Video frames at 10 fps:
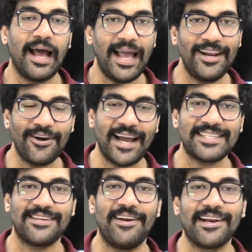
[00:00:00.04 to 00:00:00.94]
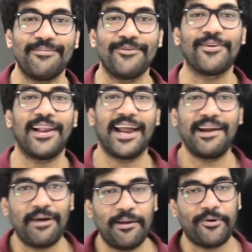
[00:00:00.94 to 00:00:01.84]
Hello guys and welcome to Glide
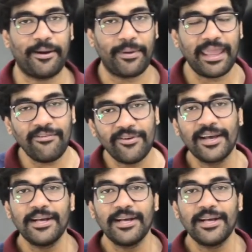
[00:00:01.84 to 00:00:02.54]
by Prep Eve.